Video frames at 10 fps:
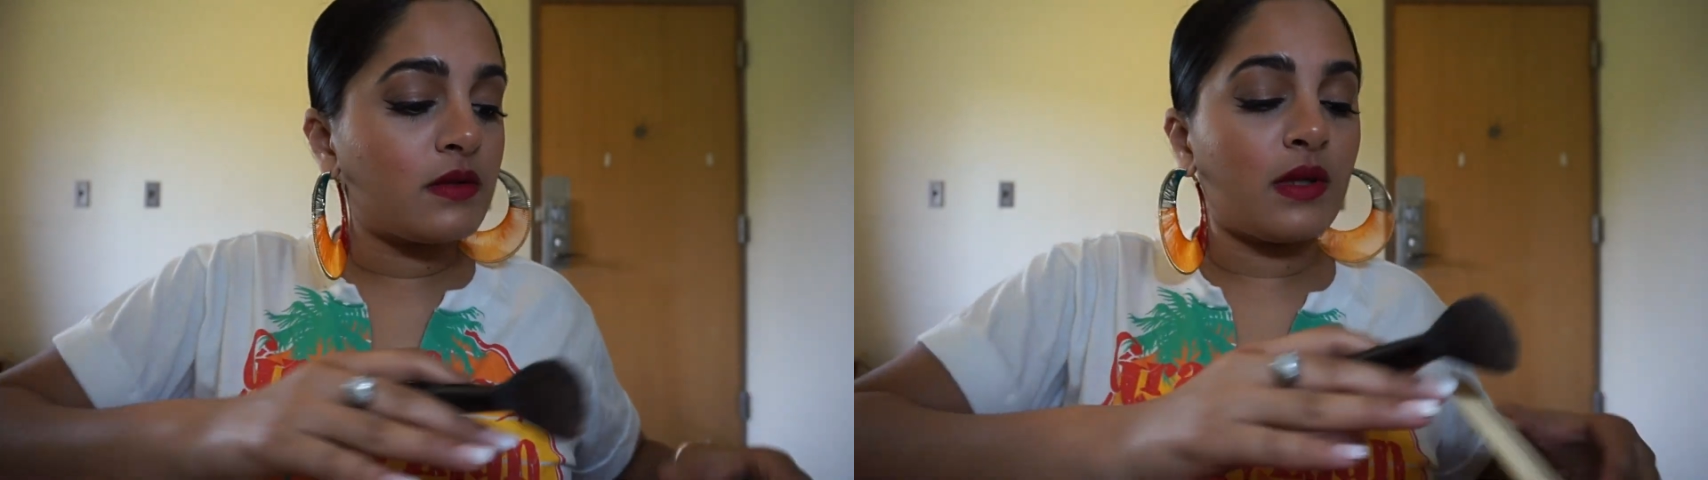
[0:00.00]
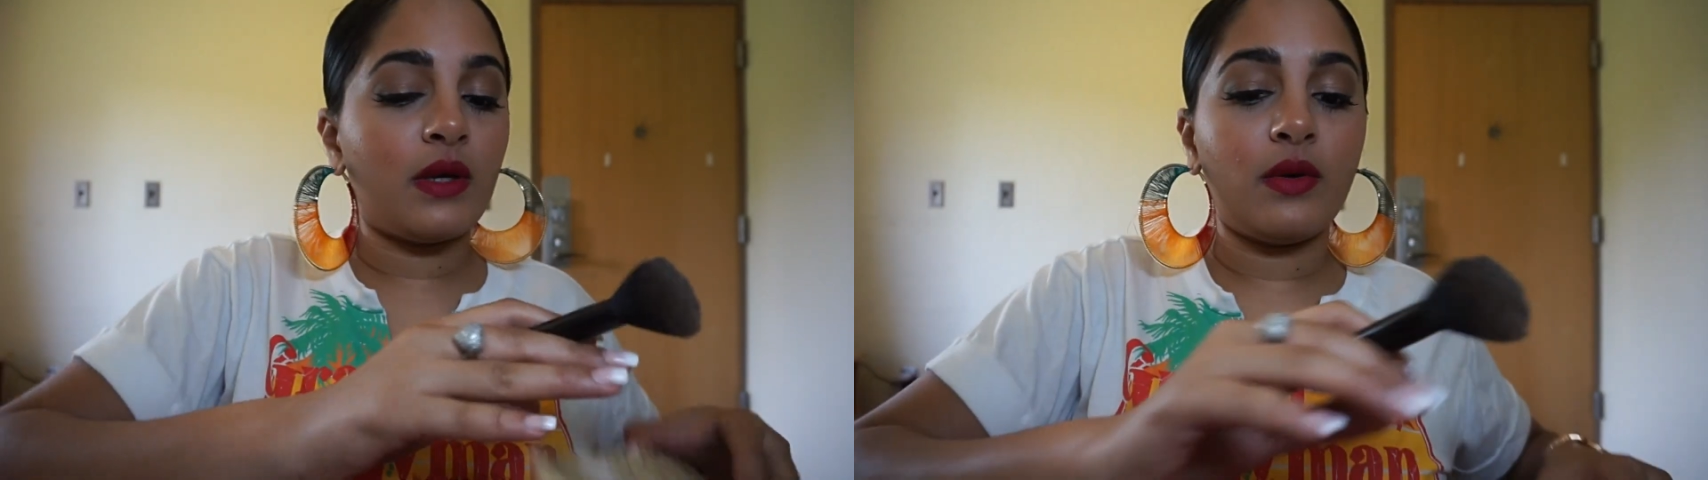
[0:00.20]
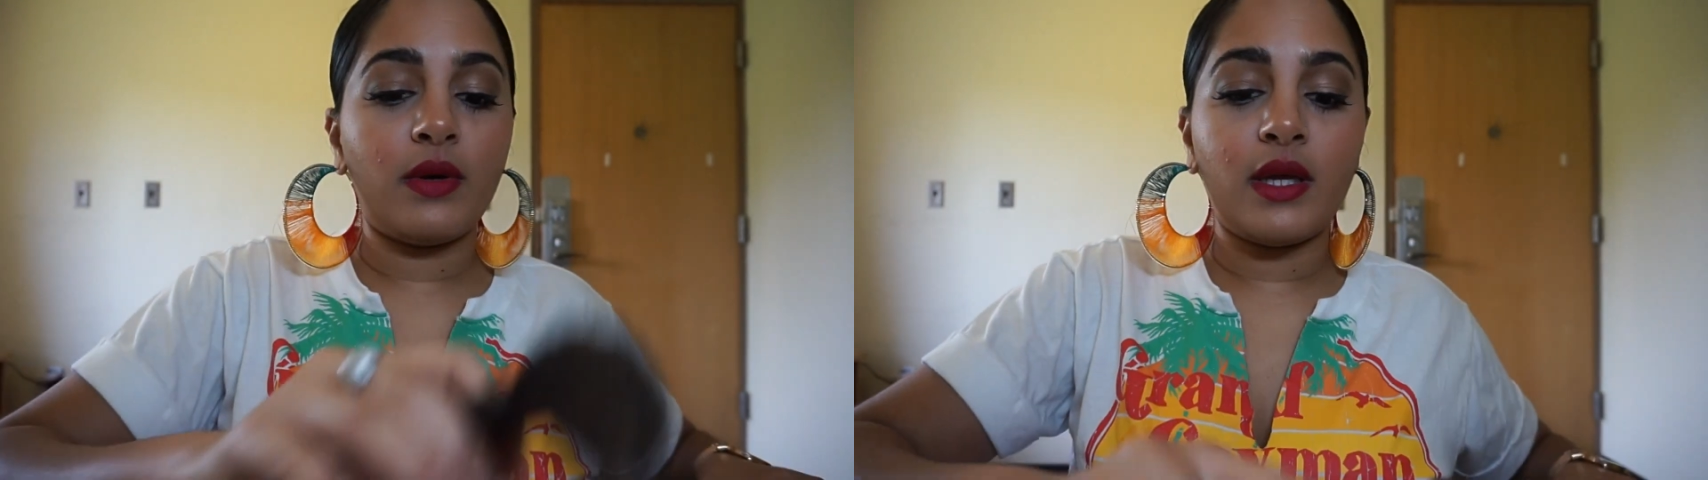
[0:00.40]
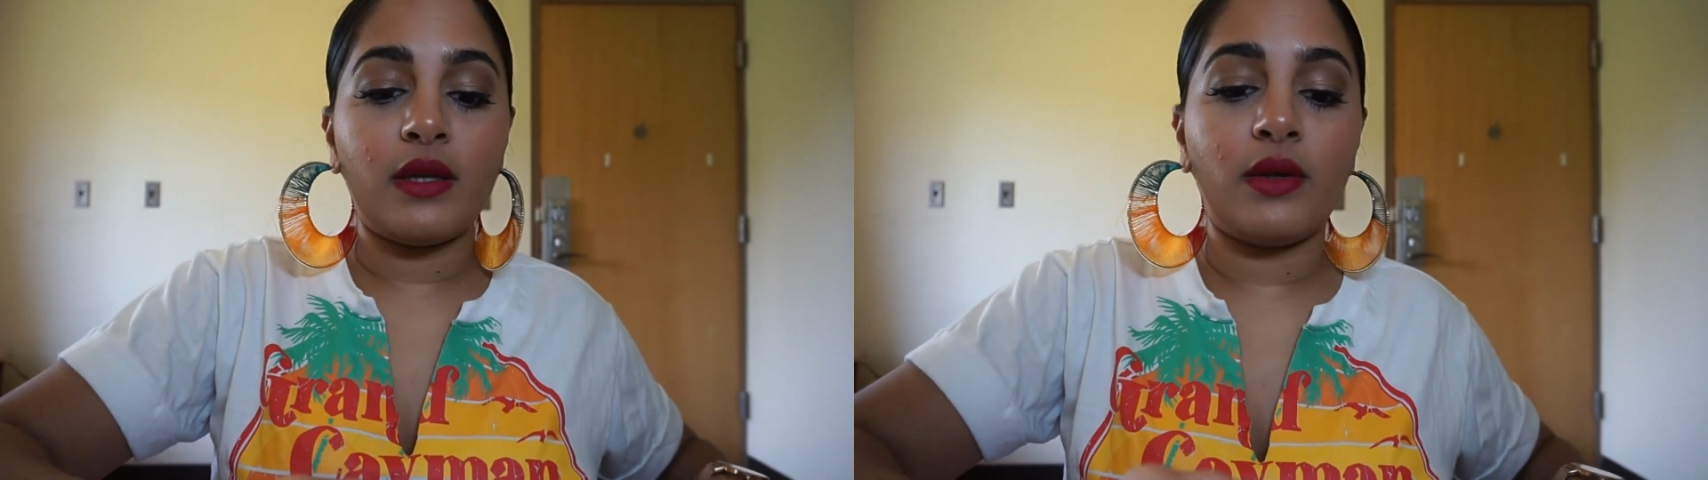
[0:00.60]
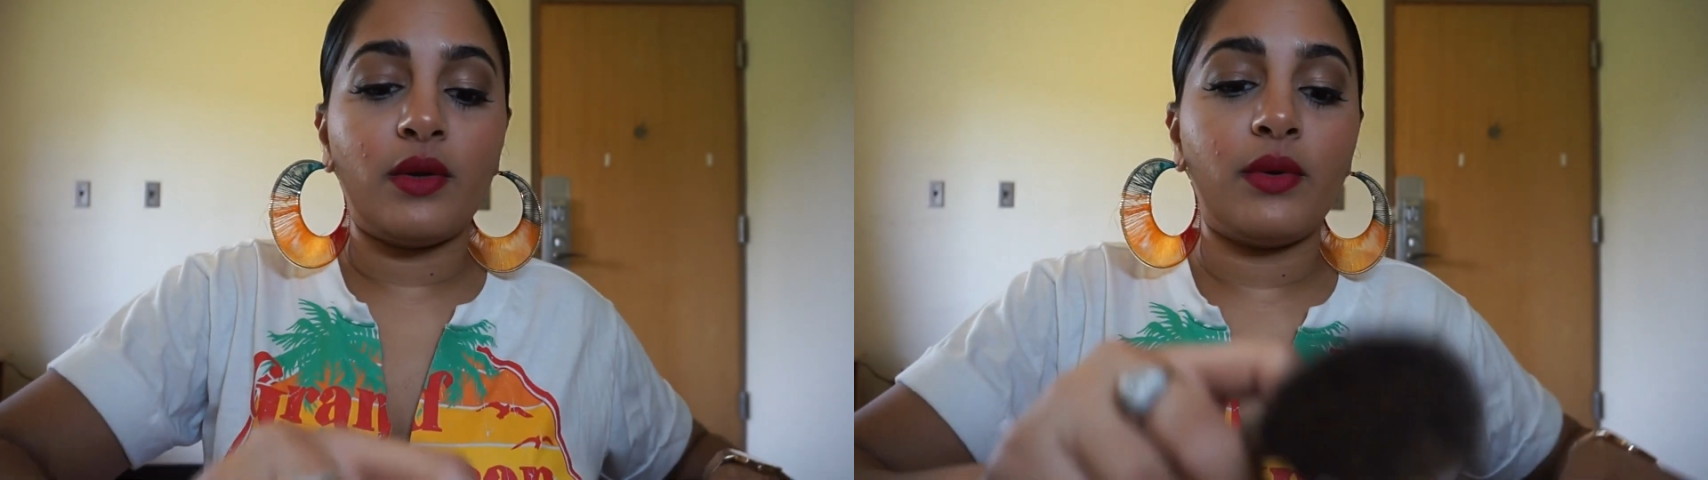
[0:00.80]
So I go ahead
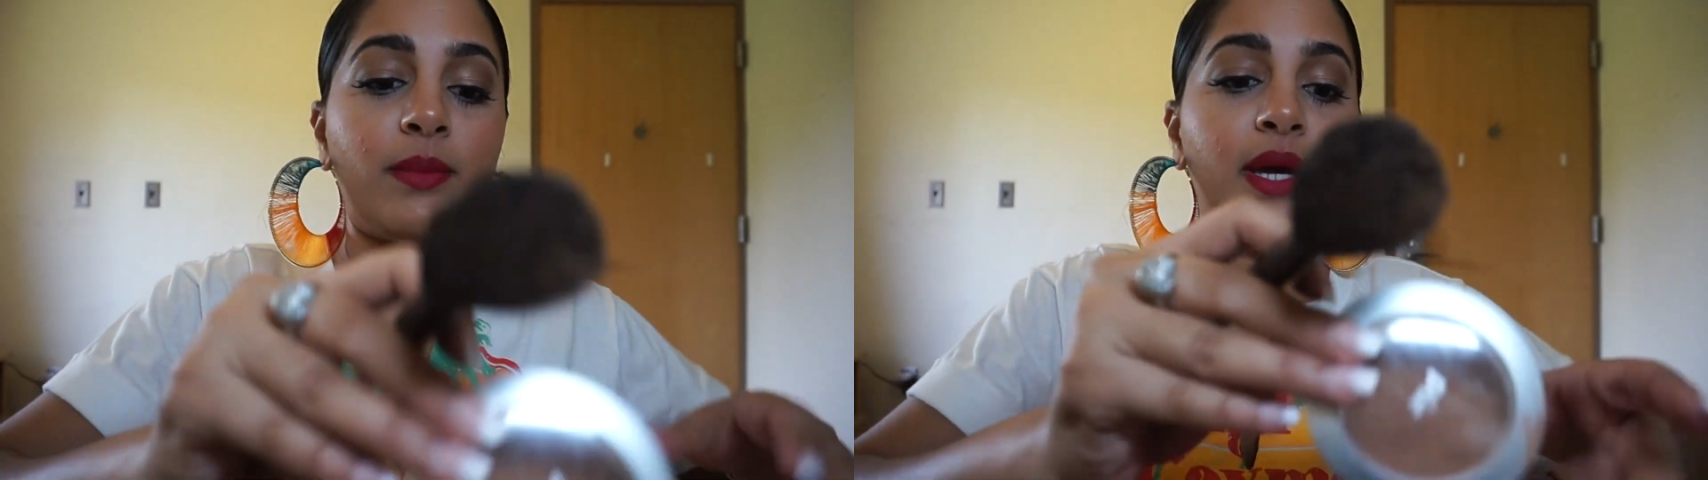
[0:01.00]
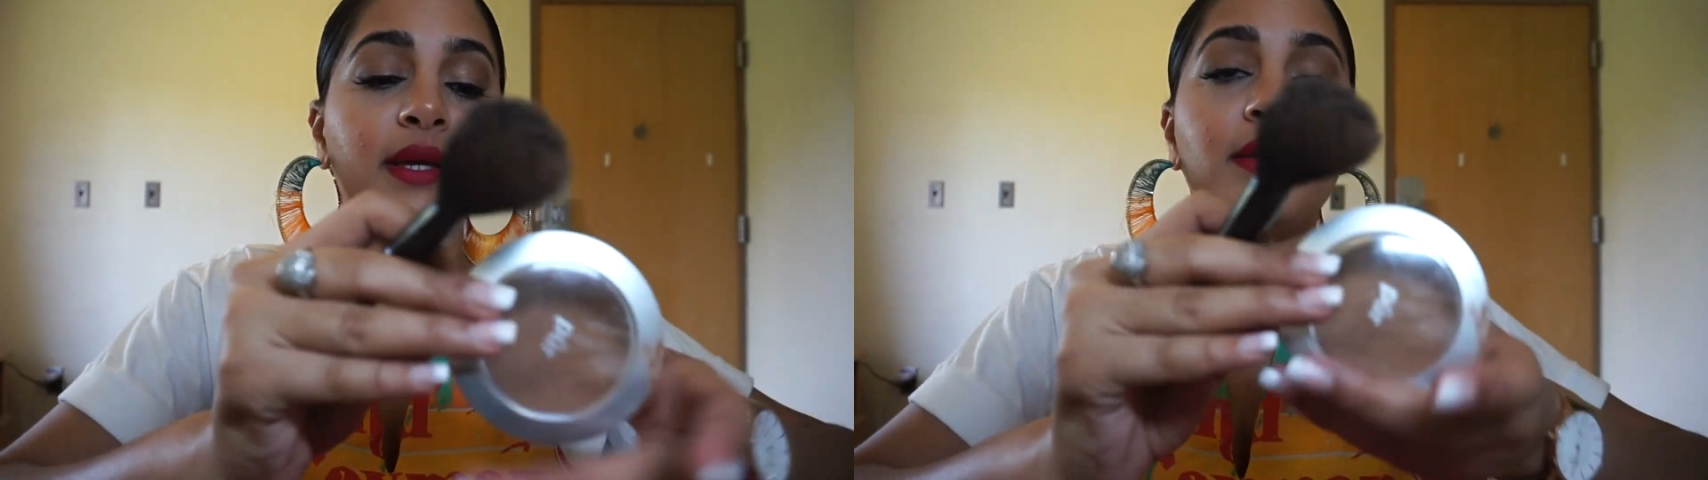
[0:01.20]
and go back